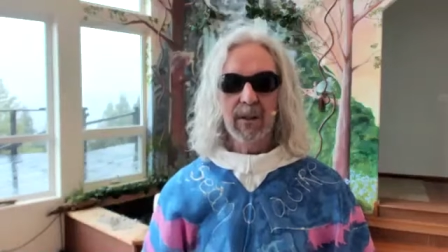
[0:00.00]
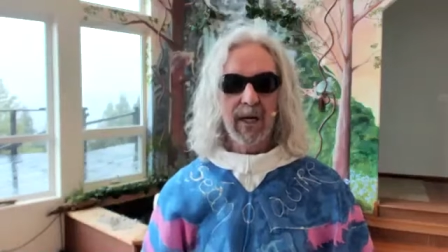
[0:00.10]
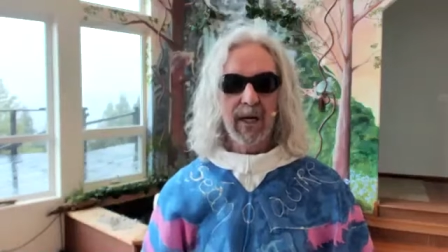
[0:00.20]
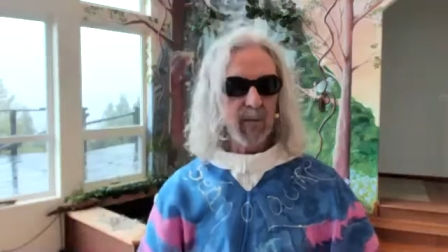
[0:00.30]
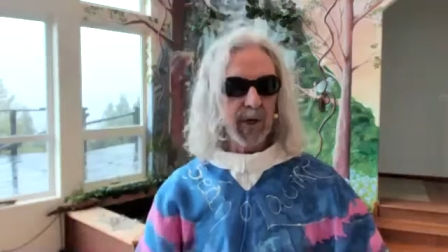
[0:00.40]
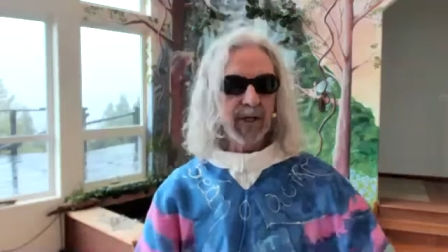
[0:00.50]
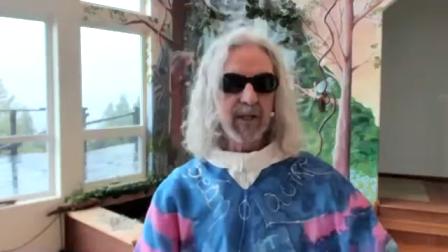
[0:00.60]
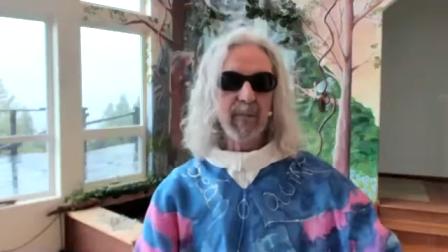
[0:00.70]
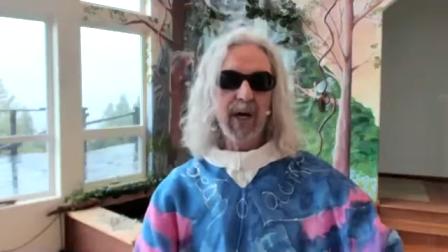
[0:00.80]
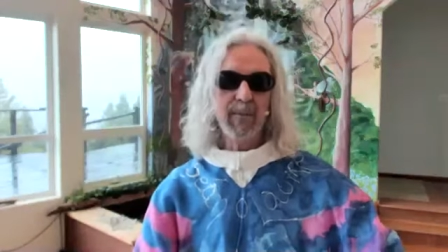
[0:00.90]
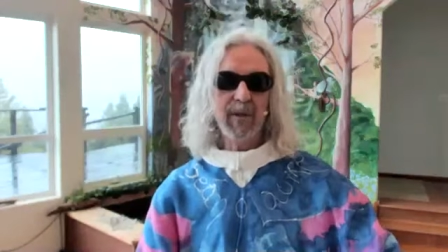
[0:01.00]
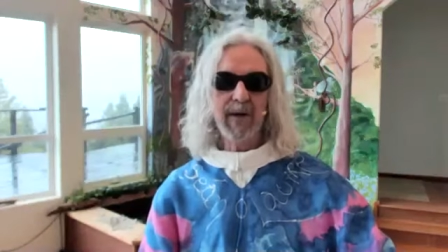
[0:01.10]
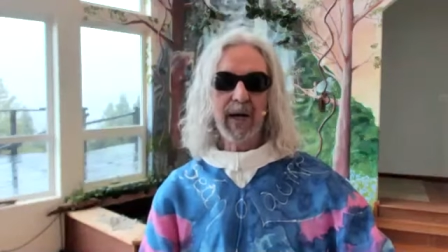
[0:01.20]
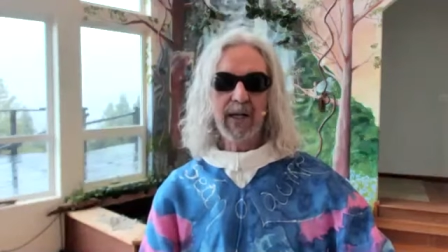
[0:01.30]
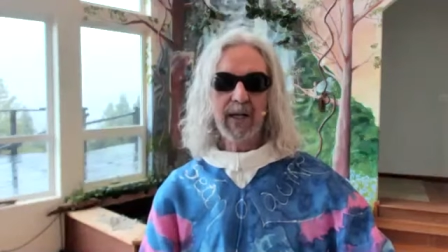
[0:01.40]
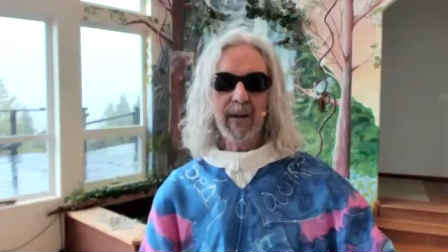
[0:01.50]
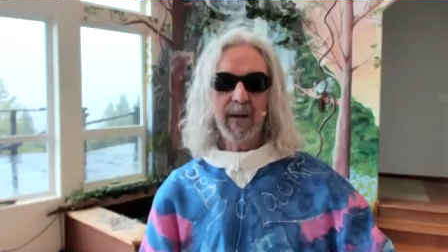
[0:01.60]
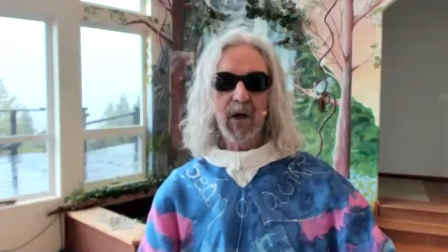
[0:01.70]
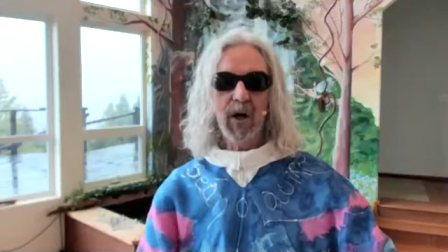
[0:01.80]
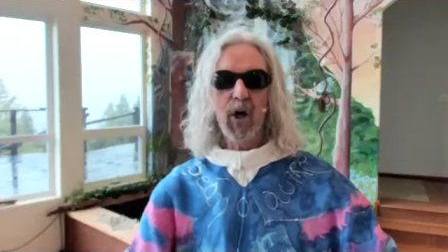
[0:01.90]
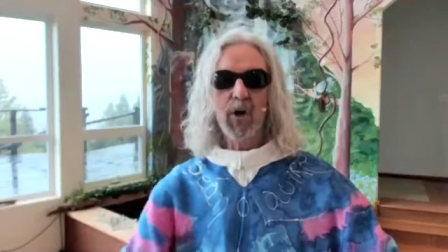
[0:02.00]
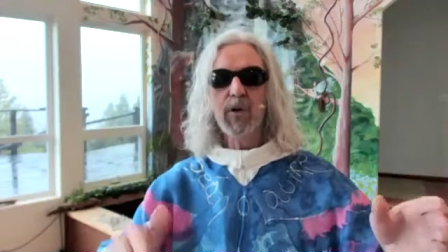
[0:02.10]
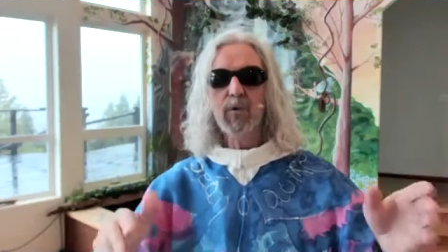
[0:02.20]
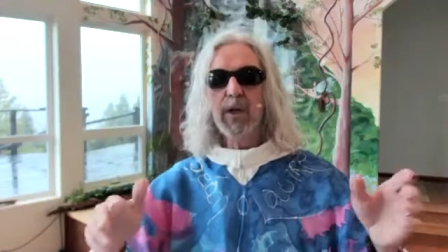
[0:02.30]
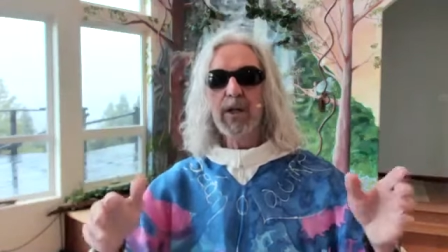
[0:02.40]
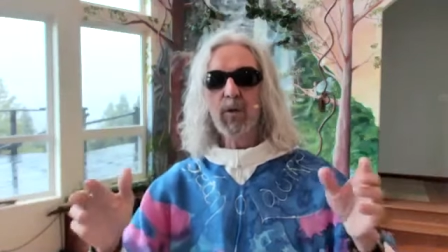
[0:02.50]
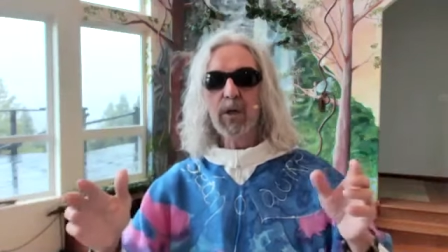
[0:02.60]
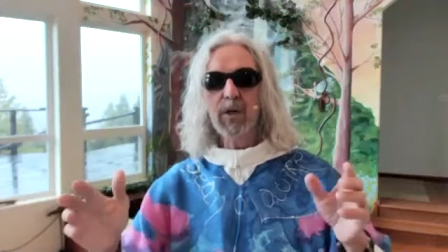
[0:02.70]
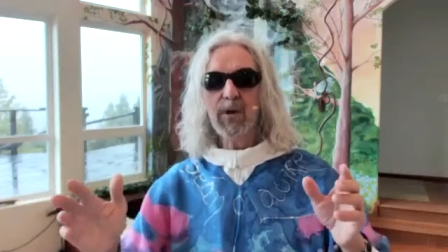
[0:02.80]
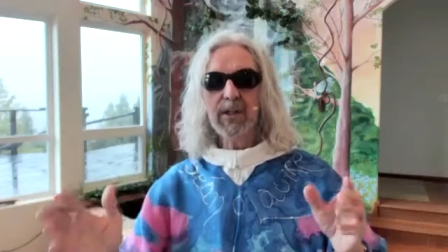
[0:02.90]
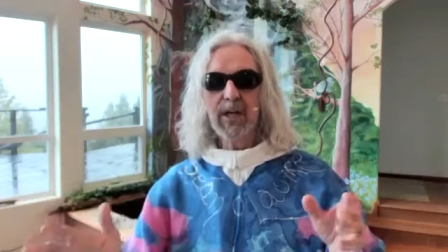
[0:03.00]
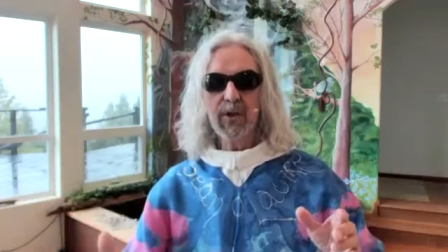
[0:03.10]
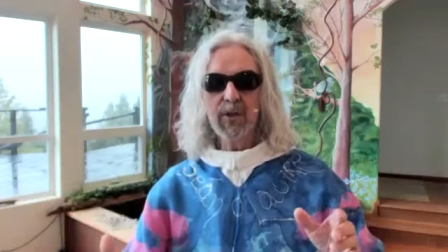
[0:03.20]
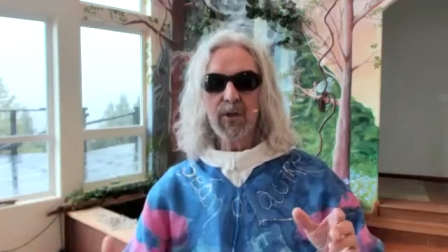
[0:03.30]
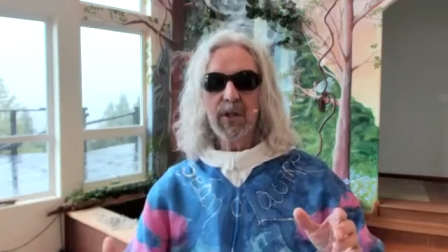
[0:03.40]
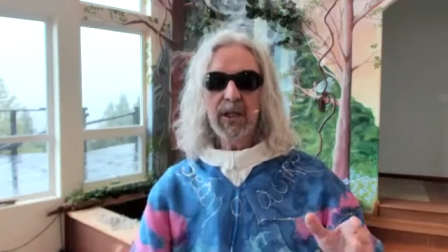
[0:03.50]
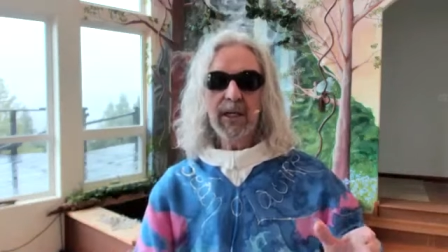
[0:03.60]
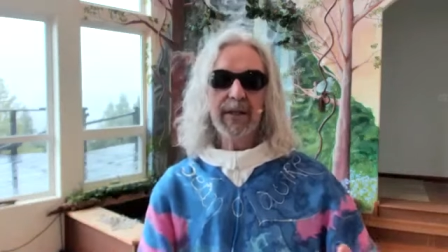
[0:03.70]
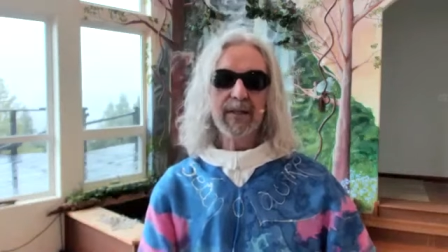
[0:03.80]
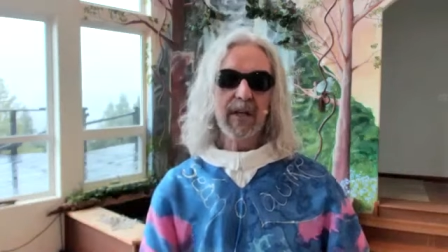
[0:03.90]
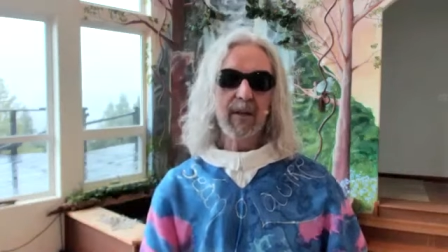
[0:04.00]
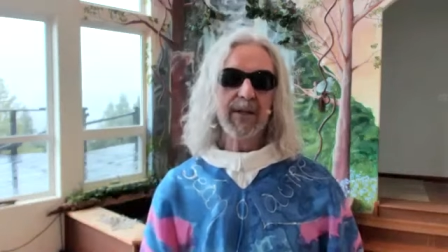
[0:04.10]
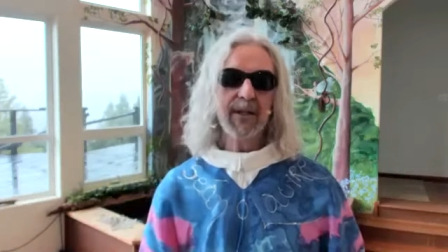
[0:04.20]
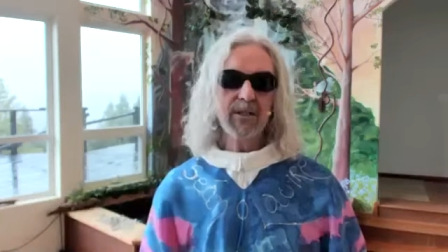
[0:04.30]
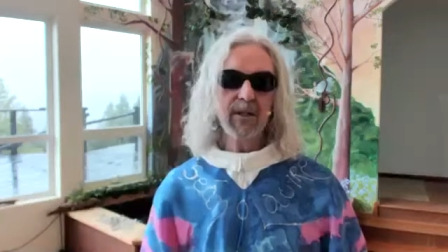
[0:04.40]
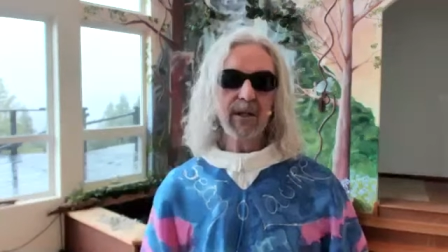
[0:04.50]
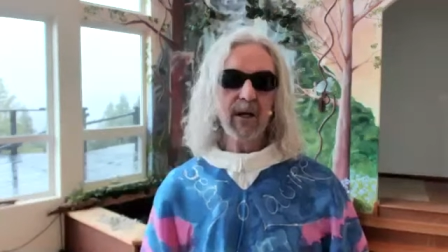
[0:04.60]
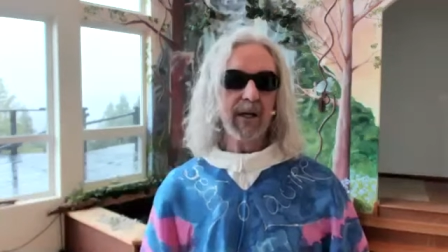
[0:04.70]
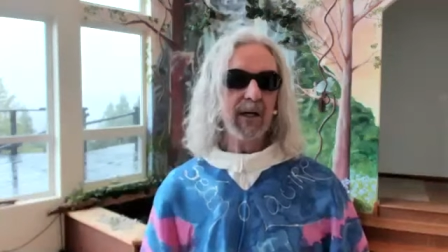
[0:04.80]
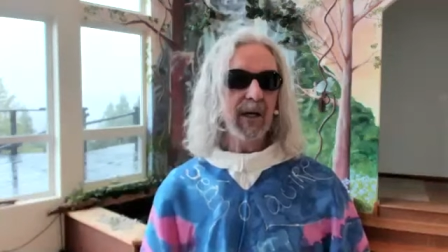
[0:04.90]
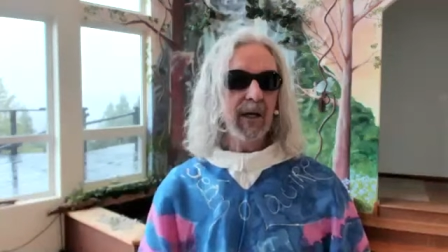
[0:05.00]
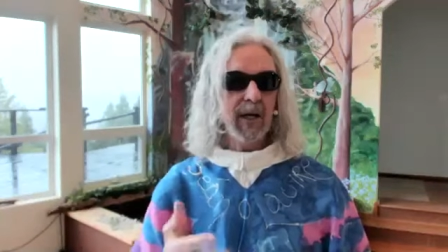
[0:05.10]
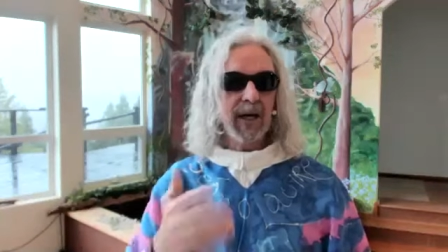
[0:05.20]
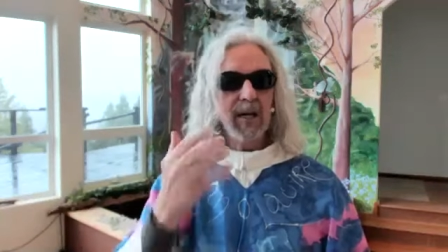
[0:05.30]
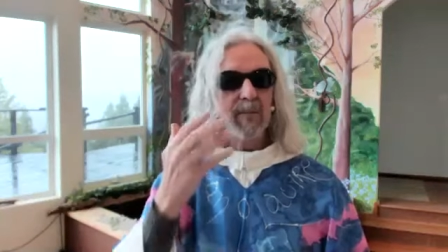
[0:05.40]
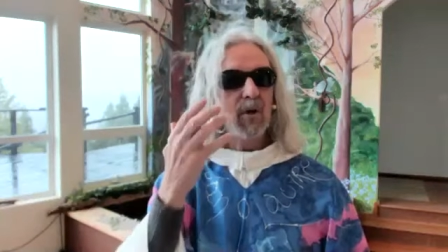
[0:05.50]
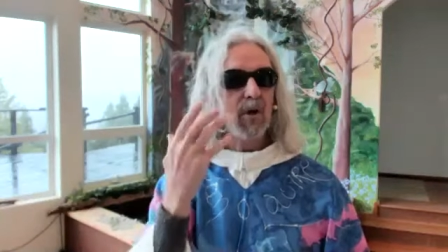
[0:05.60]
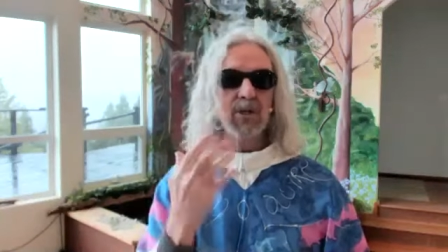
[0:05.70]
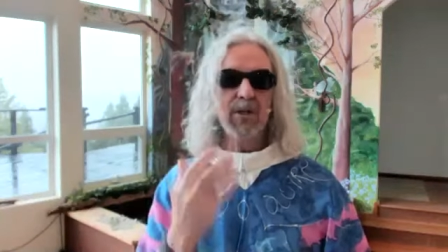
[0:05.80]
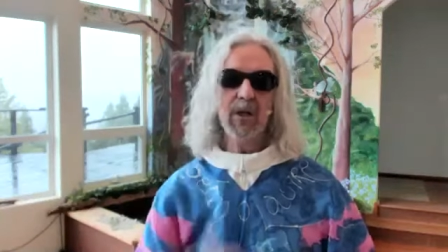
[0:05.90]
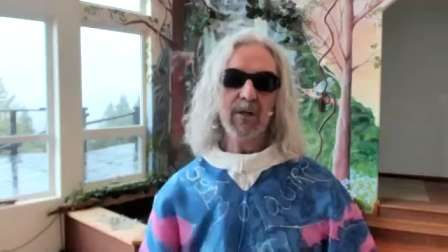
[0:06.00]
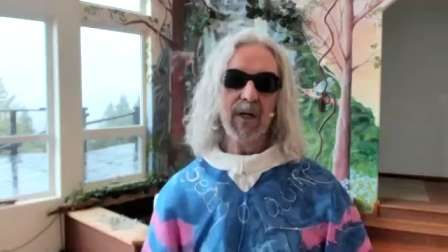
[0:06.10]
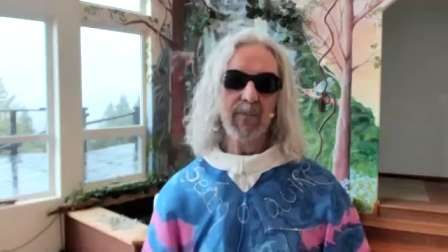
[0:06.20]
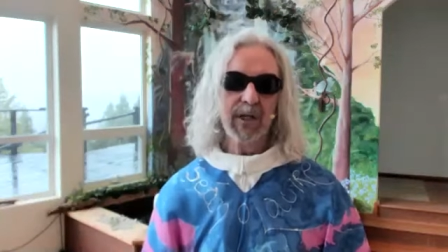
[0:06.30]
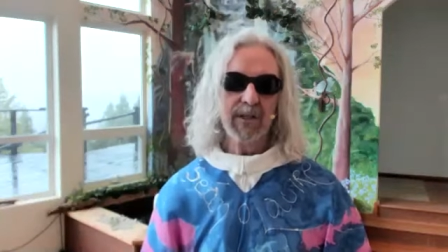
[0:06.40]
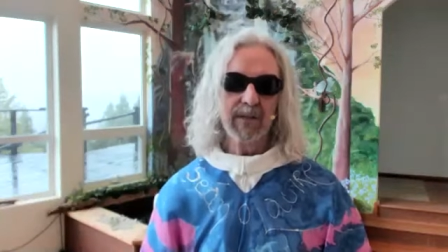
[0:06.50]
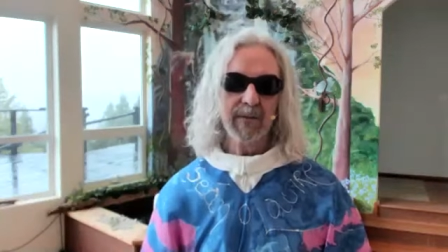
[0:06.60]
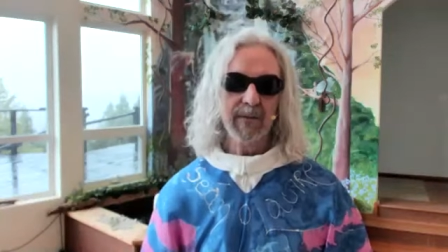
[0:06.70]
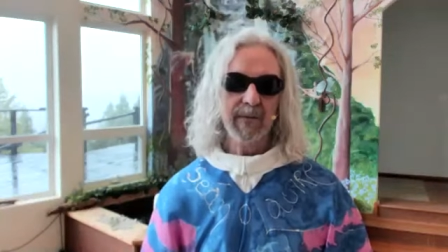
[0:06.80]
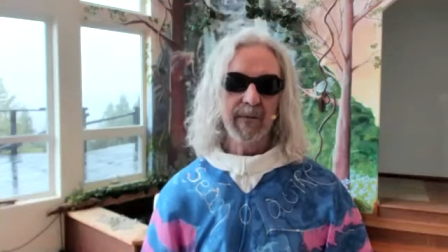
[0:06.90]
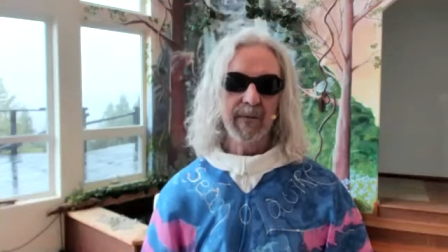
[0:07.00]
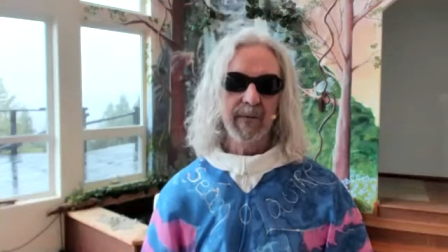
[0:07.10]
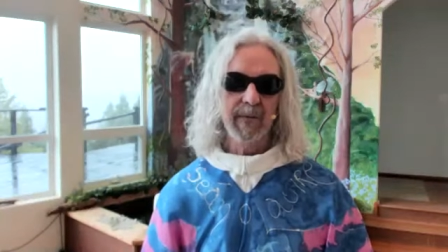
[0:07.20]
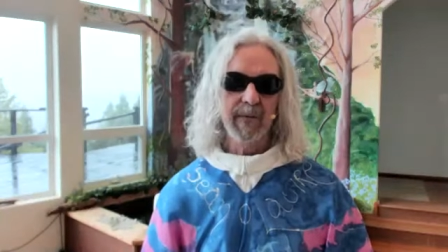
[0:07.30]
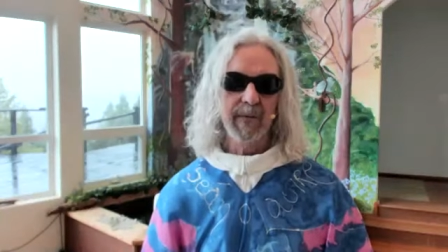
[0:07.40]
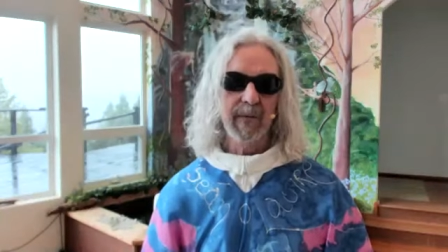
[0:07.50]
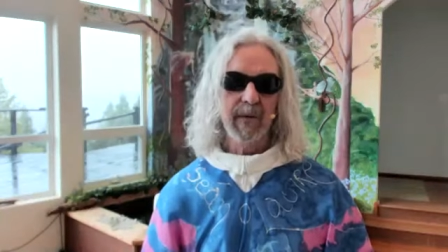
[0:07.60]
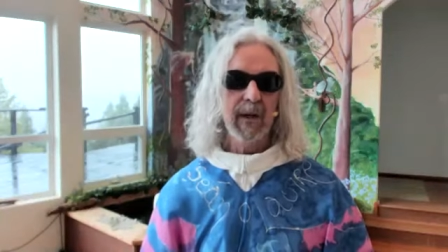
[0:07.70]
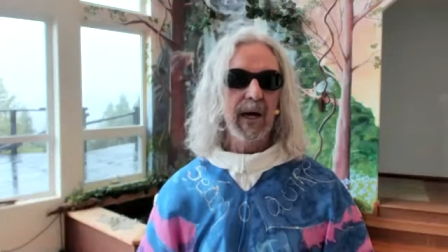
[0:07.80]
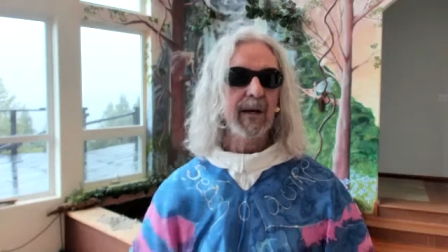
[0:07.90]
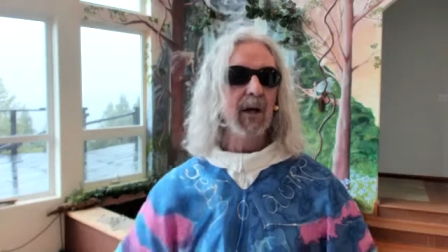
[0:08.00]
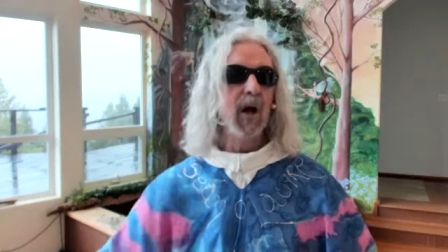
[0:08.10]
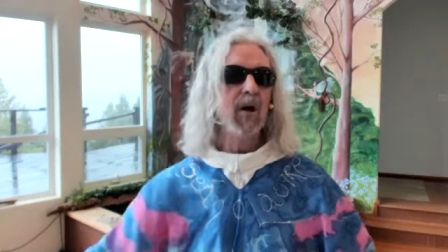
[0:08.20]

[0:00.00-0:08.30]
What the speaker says: And I'm right in the bottom of the valley, 122-degree temperature in a semi-desert area, and I'm cursing under my breath. And along